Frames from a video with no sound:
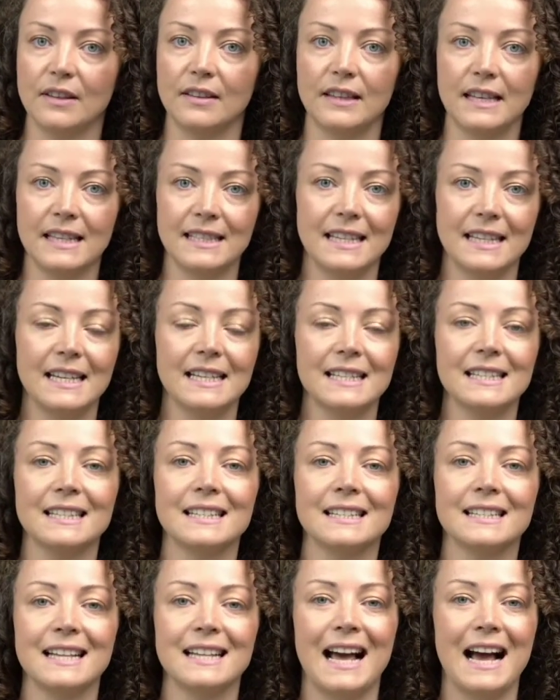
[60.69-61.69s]
this
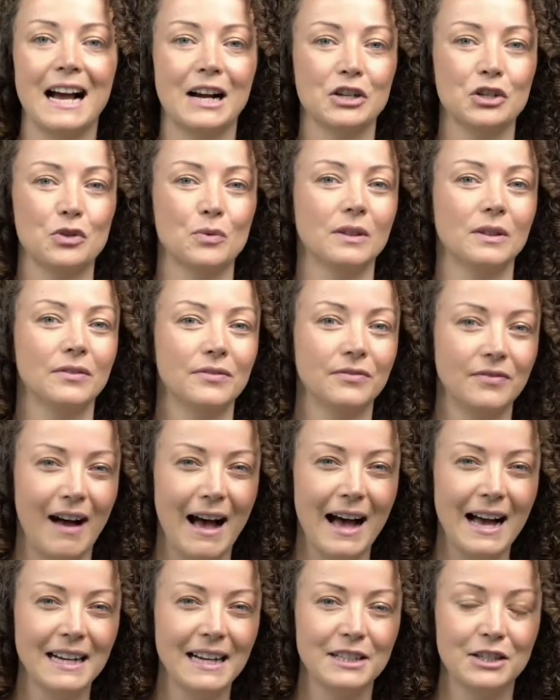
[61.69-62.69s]
isn't actual
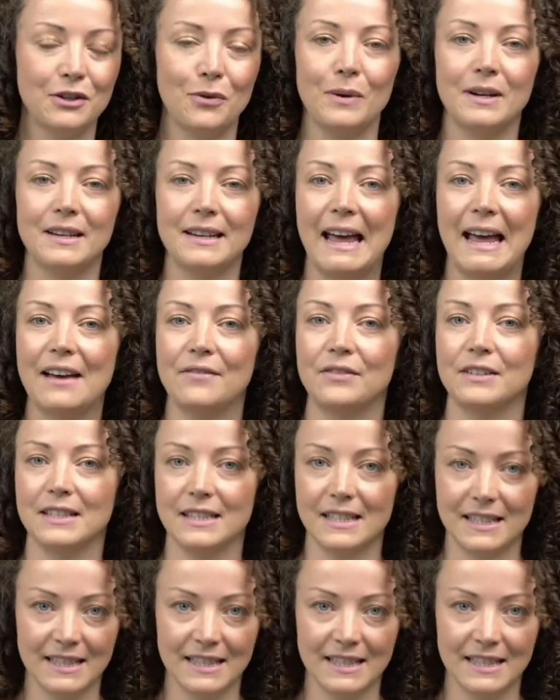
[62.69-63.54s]
fact. You are never